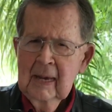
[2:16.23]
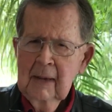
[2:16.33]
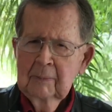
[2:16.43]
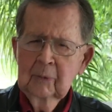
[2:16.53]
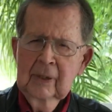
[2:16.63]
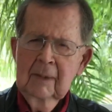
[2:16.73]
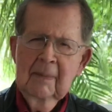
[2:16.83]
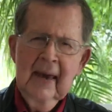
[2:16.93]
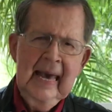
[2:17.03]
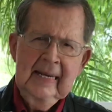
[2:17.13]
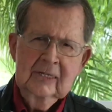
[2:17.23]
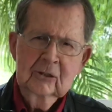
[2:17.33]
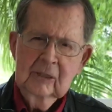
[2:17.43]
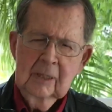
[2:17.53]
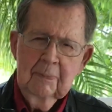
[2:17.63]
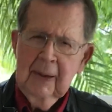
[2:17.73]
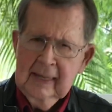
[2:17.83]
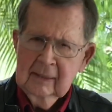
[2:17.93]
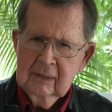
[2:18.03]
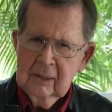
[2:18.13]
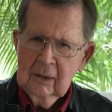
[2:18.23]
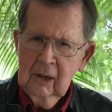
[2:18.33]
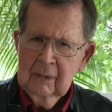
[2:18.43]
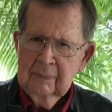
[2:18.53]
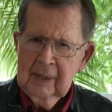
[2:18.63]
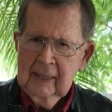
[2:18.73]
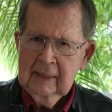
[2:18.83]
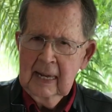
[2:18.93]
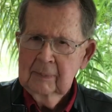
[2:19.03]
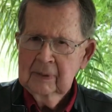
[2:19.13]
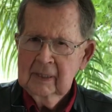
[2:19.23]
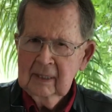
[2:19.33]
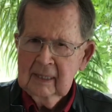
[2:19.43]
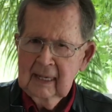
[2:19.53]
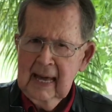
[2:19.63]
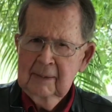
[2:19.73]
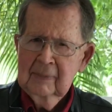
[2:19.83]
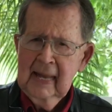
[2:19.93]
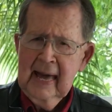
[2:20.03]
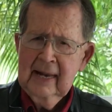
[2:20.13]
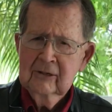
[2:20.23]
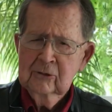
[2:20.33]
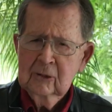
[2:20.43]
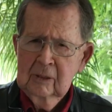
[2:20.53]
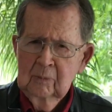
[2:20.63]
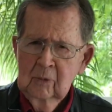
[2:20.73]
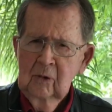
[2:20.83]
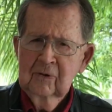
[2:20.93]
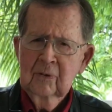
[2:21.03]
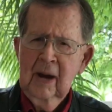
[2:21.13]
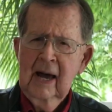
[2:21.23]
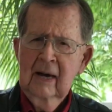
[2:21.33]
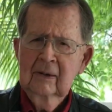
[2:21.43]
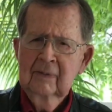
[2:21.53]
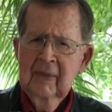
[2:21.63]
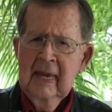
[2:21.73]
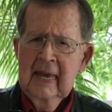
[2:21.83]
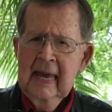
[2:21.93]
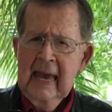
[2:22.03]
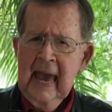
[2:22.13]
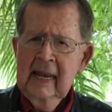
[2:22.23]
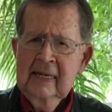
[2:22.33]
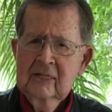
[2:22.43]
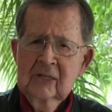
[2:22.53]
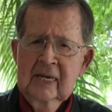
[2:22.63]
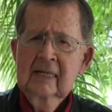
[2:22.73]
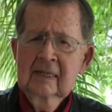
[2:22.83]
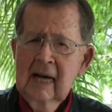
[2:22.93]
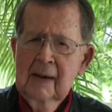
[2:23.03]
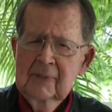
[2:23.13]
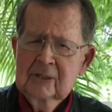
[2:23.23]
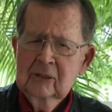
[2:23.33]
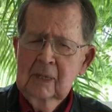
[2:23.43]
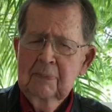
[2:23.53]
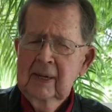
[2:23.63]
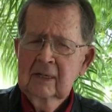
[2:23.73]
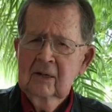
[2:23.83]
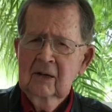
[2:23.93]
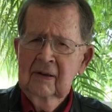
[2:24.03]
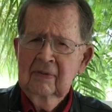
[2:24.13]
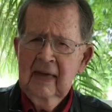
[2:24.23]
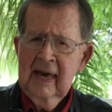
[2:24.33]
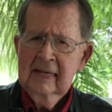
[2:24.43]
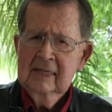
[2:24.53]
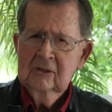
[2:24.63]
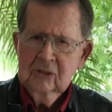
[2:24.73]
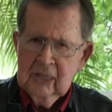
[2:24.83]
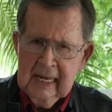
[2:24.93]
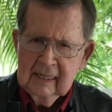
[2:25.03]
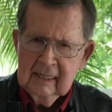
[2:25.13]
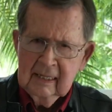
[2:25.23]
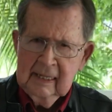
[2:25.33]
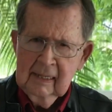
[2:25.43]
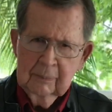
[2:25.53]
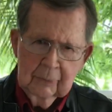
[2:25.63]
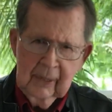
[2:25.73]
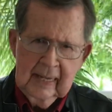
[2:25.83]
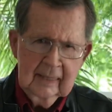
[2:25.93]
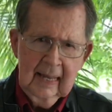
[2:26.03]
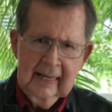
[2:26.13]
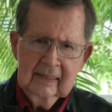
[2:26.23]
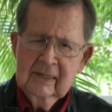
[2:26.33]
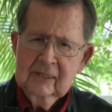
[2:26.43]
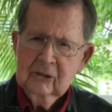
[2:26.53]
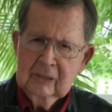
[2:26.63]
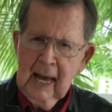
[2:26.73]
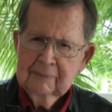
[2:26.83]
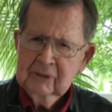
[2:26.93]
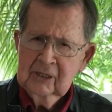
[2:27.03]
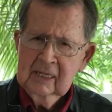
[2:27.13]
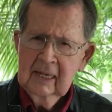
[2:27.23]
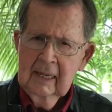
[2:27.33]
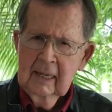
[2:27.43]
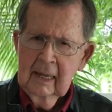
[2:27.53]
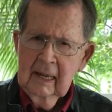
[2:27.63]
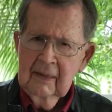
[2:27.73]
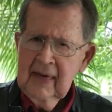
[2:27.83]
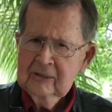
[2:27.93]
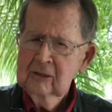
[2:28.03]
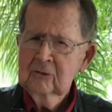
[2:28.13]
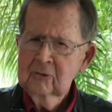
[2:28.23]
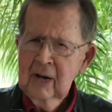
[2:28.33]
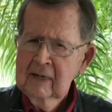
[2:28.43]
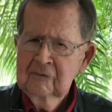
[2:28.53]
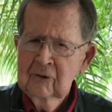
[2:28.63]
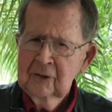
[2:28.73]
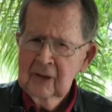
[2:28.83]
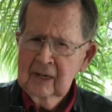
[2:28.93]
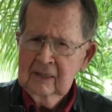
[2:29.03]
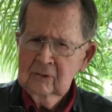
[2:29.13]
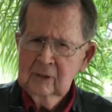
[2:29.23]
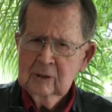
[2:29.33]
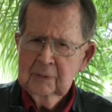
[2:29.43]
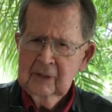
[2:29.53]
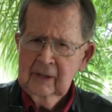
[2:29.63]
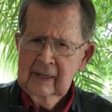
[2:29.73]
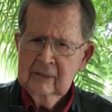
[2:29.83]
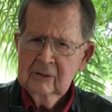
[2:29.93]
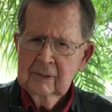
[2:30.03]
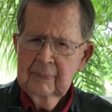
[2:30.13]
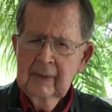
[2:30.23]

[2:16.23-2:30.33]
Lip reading: but when a man is dependent on being able to climb ladders and move around, and his income is dependent on that, and suddenly a break like this stops it, that's a dreadful thing to experience.